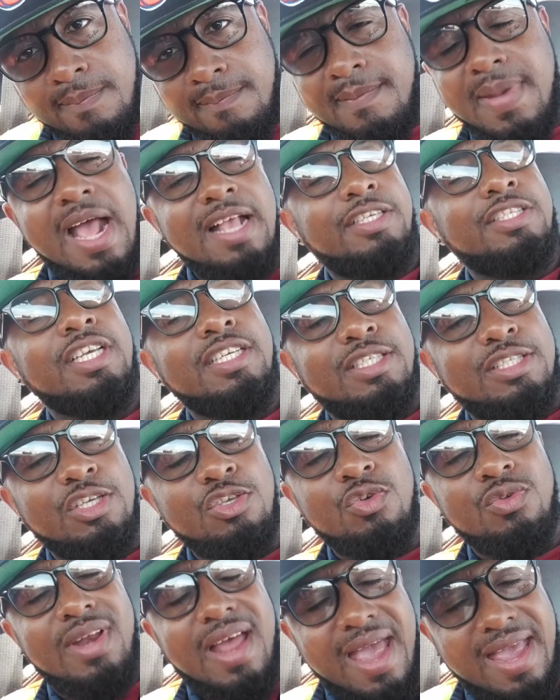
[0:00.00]
Manchester
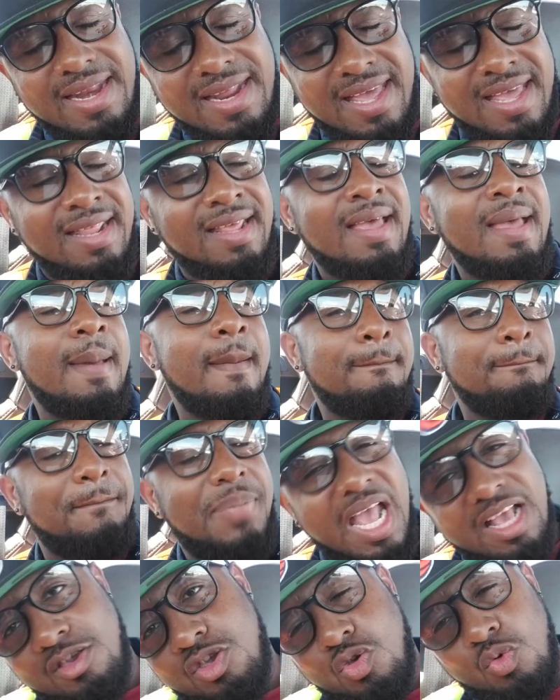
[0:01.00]
United,
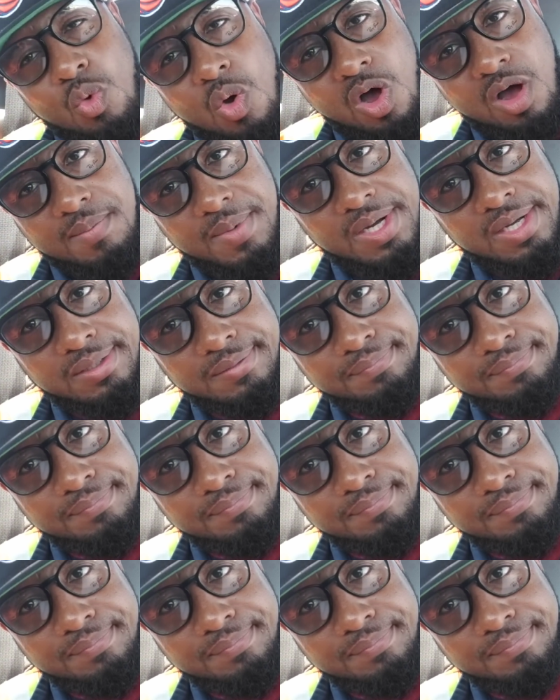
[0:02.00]
bench warmer,